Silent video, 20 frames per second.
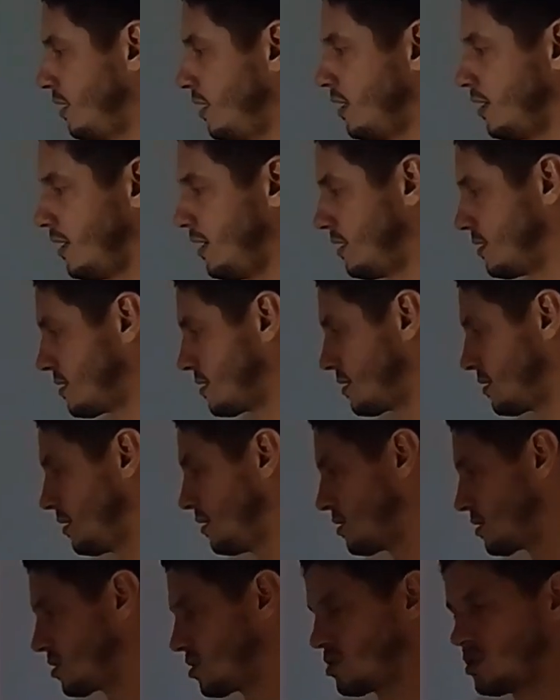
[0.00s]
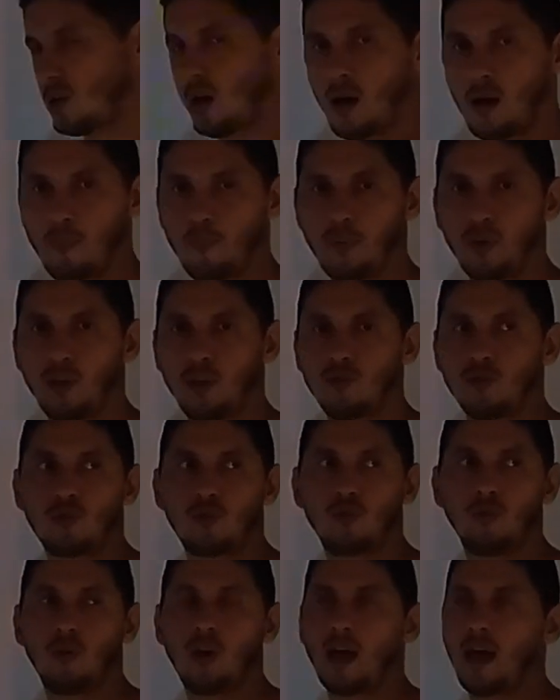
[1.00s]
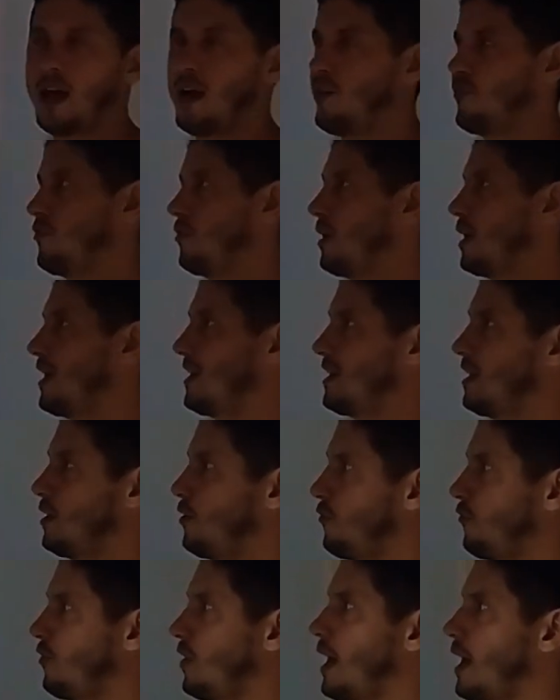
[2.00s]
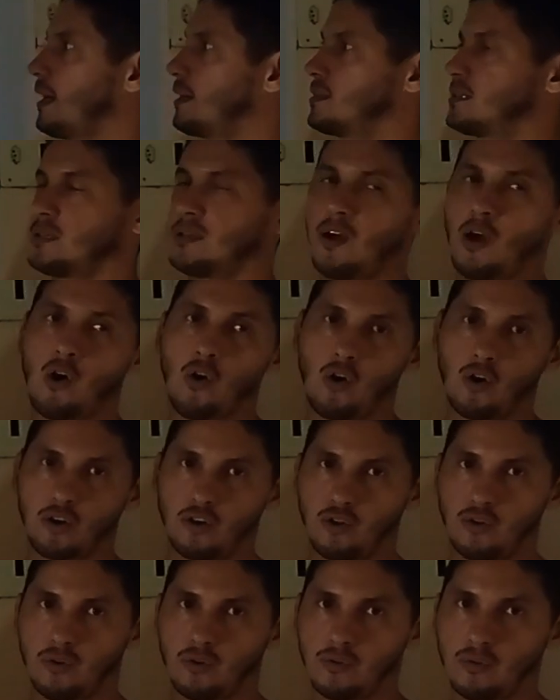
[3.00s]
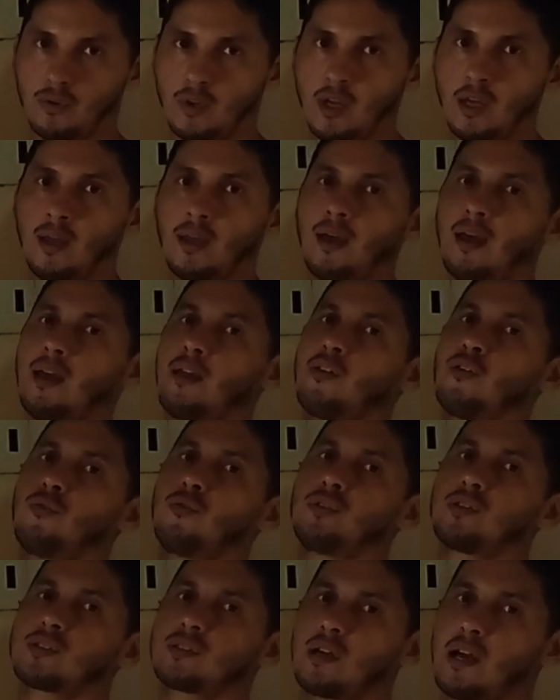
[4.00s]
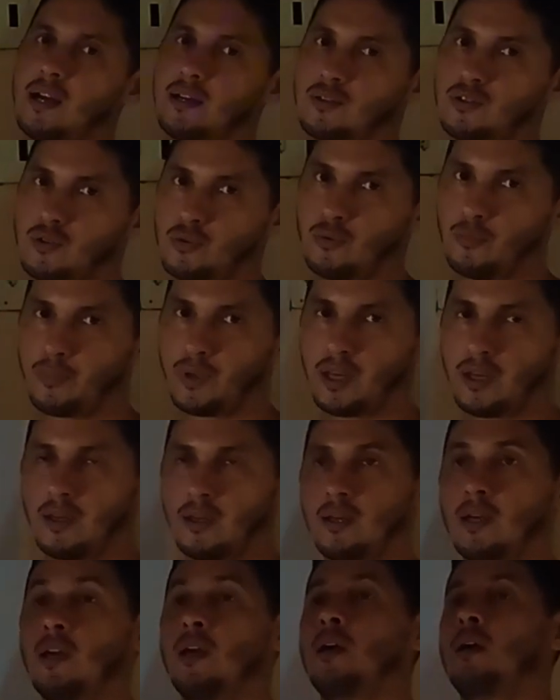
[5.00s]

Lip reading: is stopping to have an effect on you, and you start to be